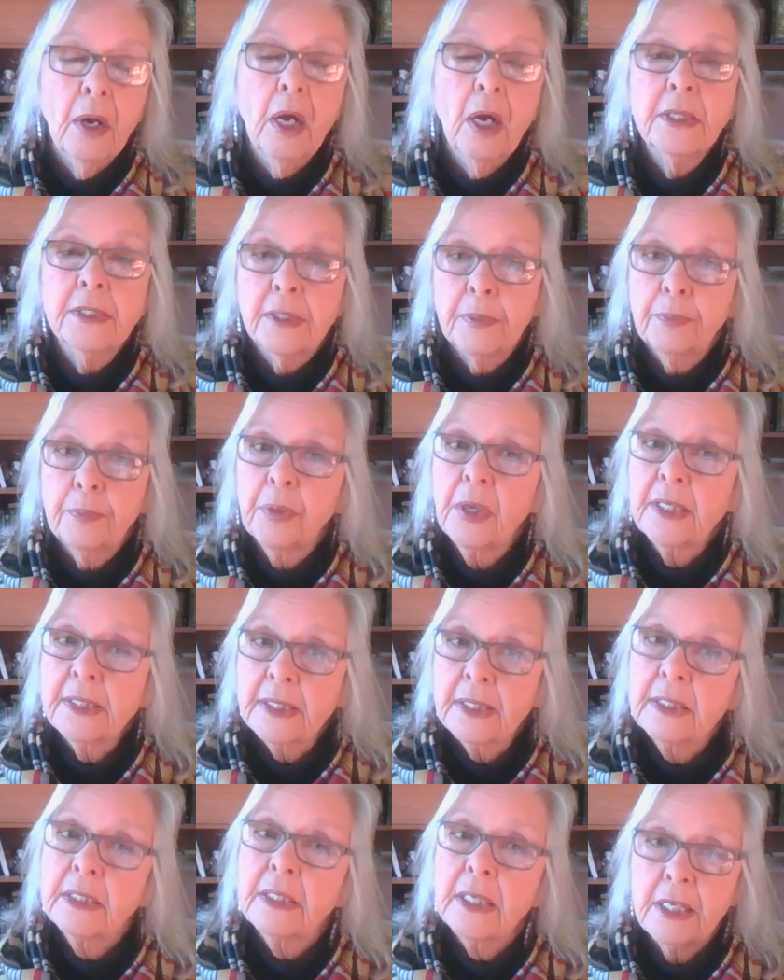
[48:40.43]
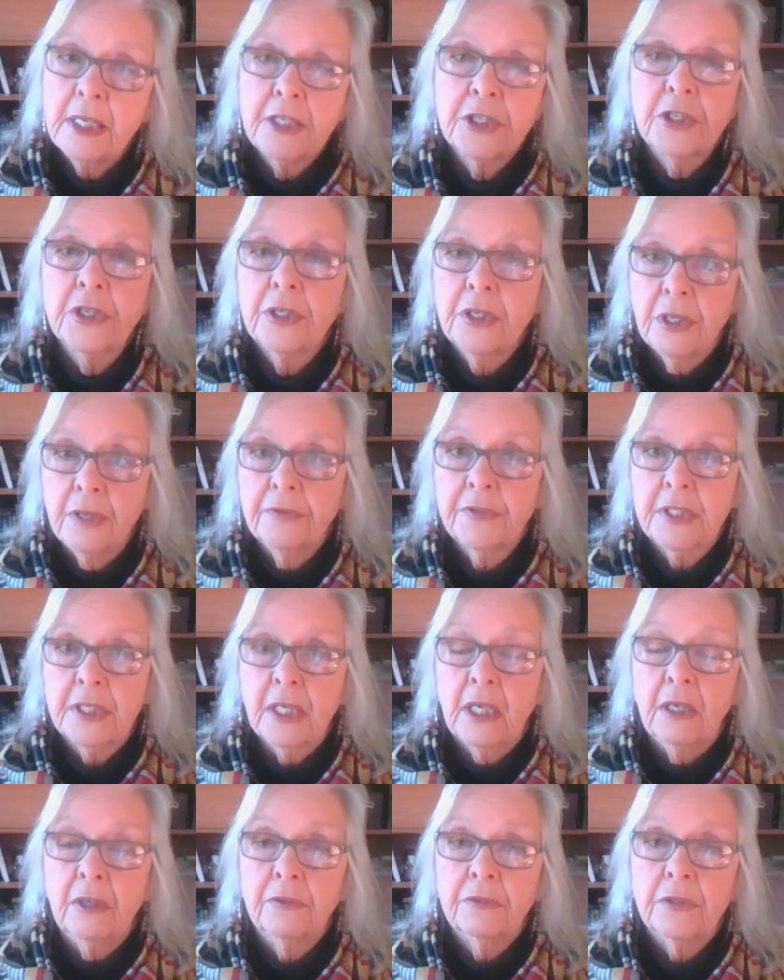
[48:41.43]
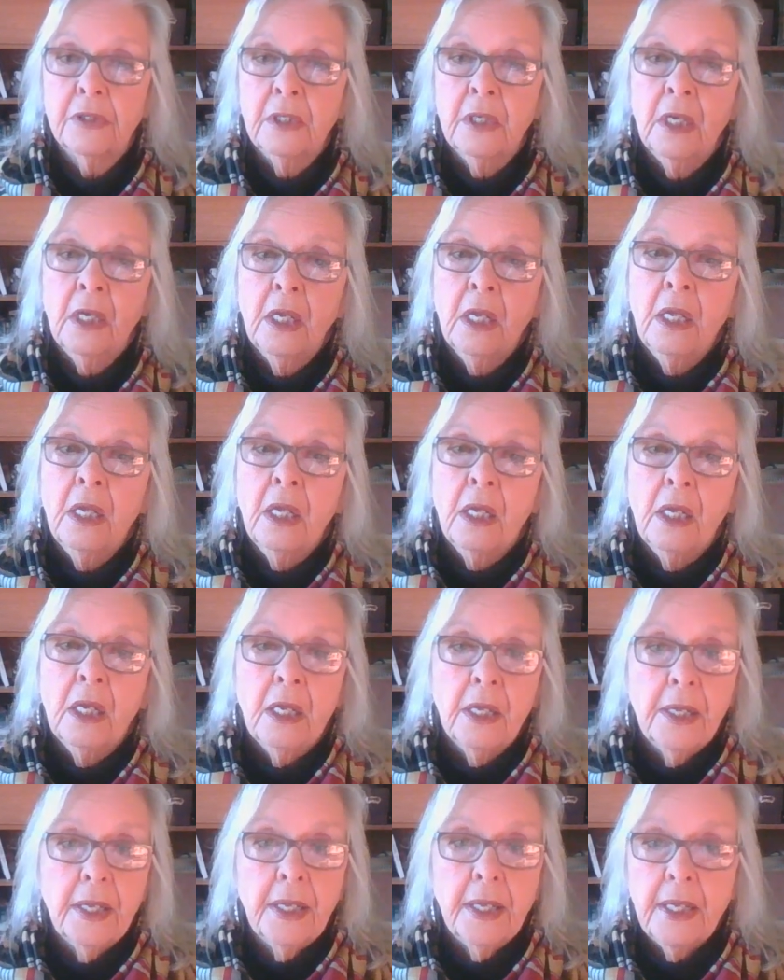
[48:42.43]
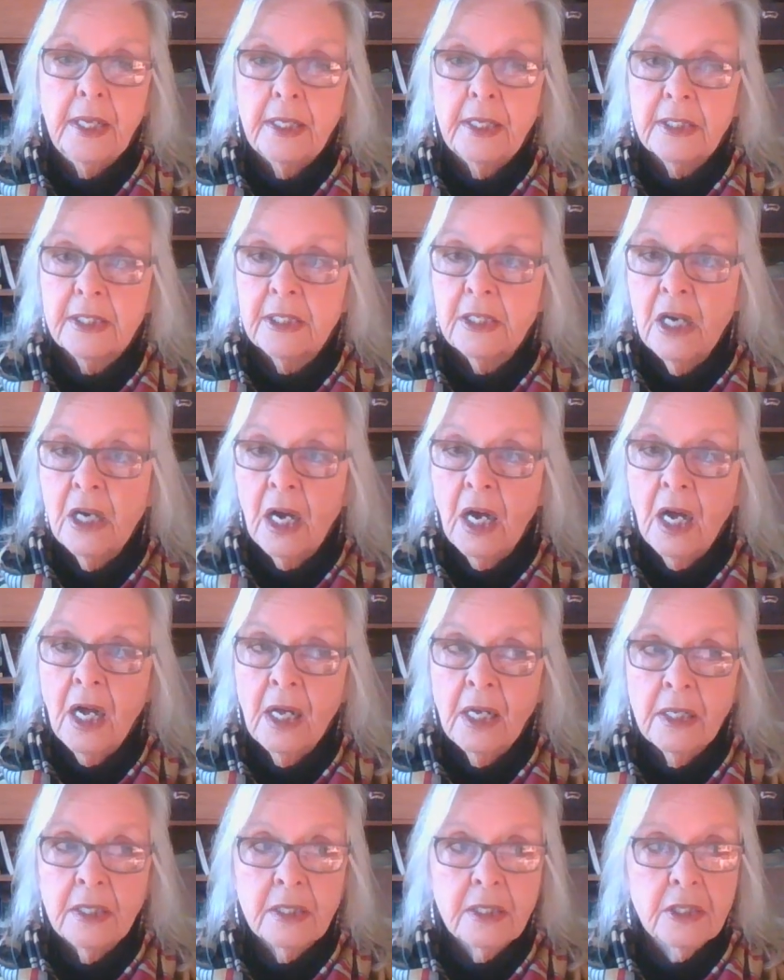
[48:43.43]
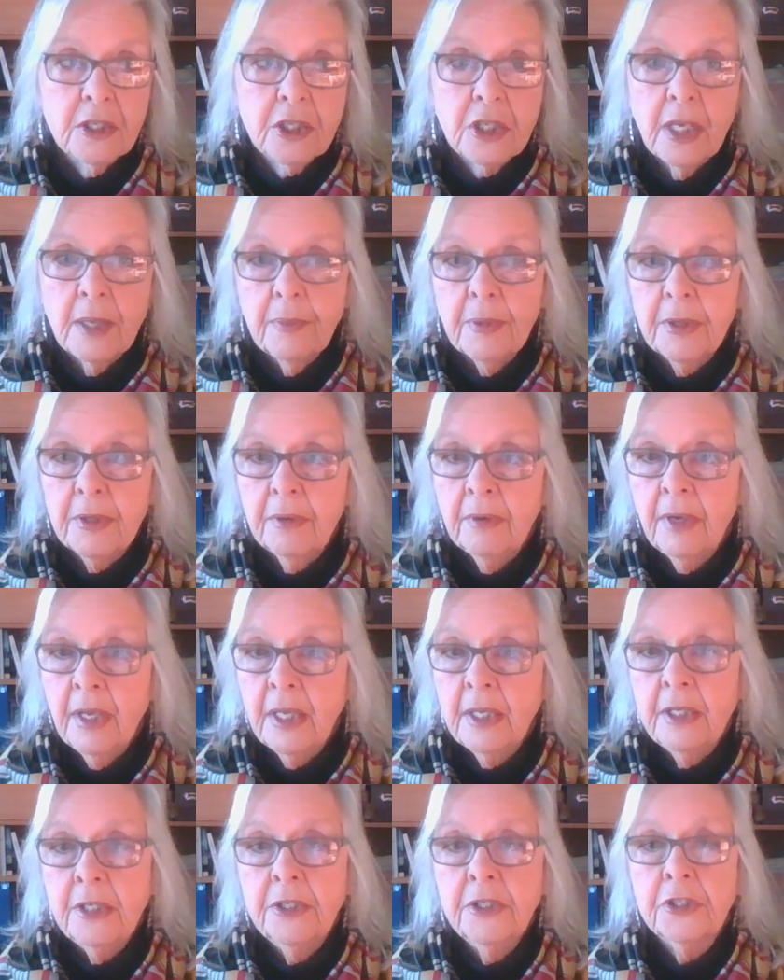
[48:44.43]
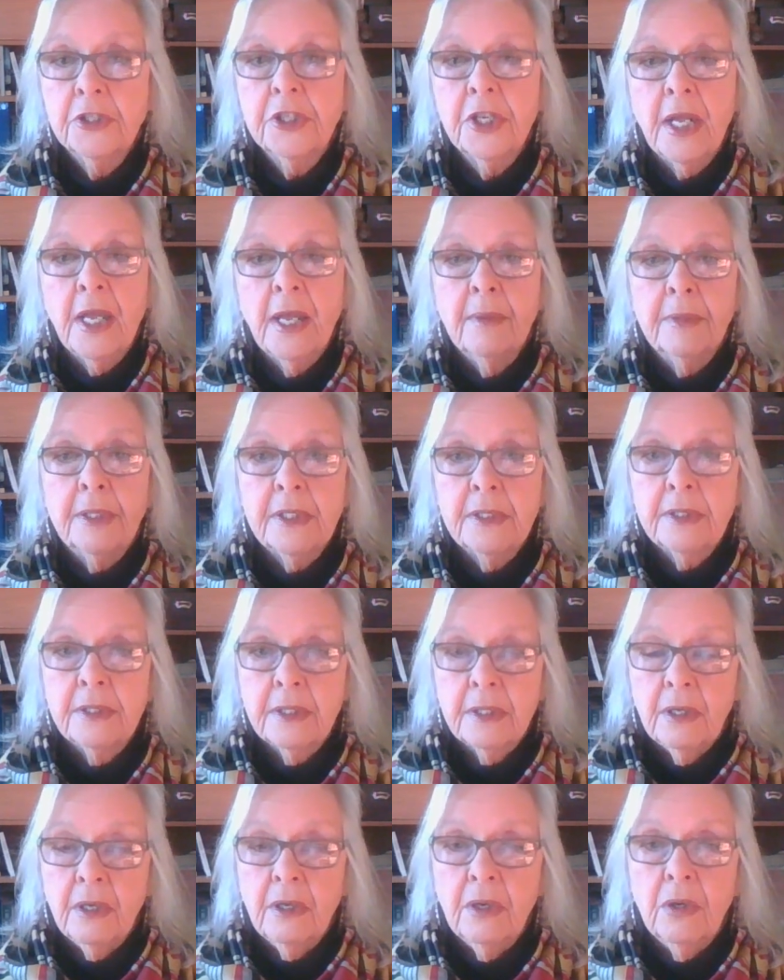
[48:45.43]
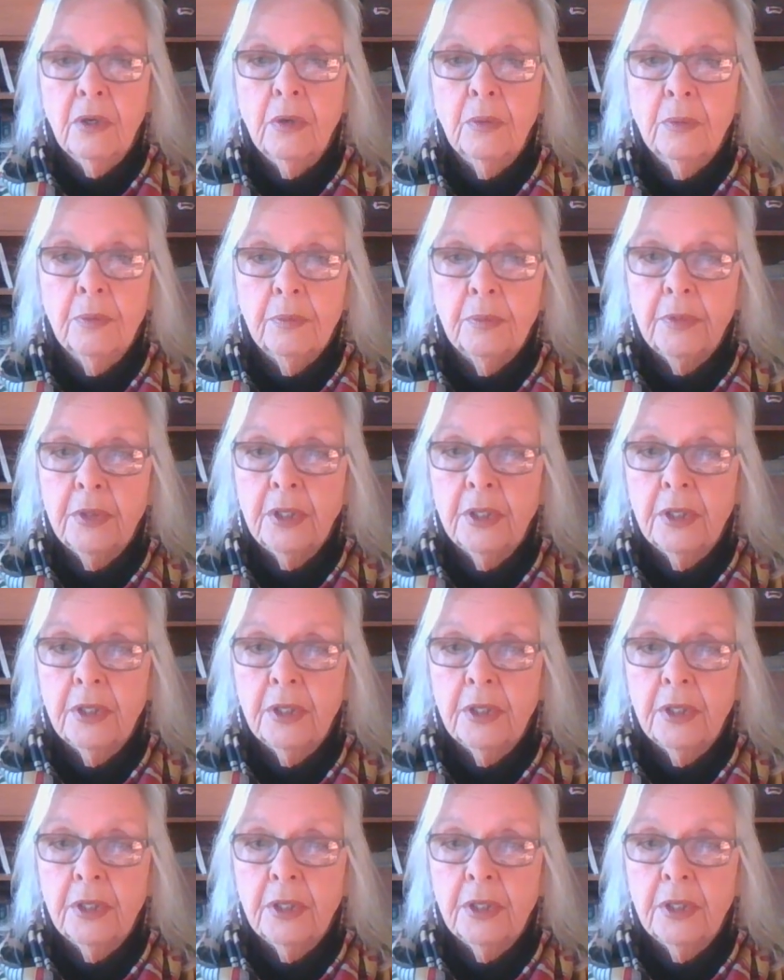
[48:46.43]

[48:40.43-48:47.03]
It's a presentation of self. It's not schlepping around in your jammies at home,